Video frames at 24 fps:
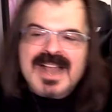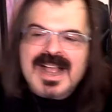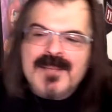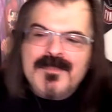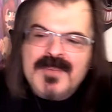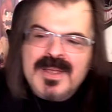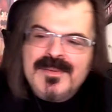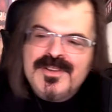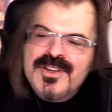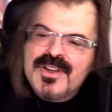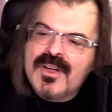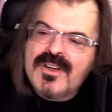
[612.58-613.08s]
I'm
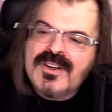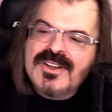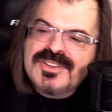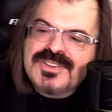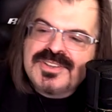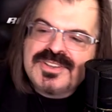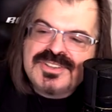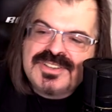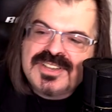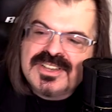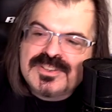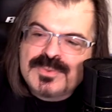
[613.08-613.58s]
a
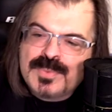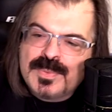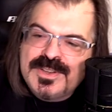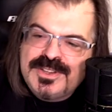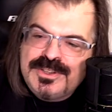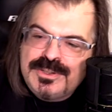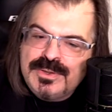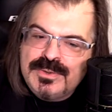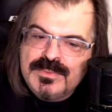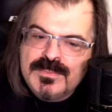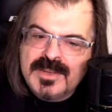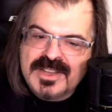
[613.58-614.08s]
narcissist with
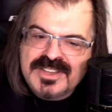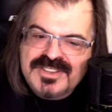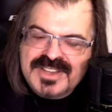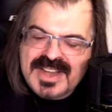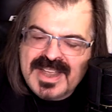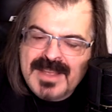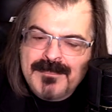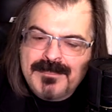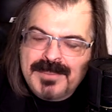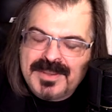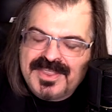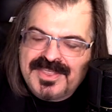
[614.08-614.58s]
too much
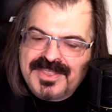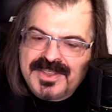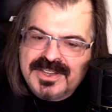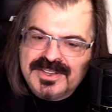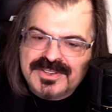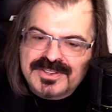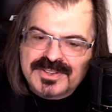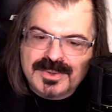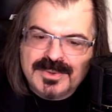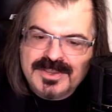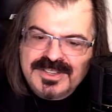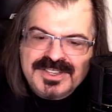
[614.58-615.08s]
empathy,
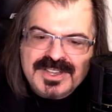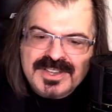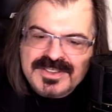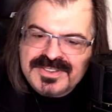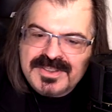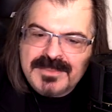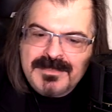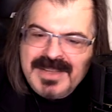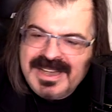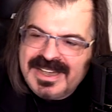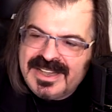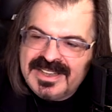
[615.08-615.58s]
so it
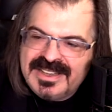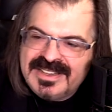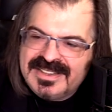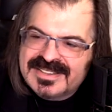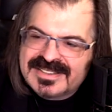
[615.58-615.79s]
doesn't make any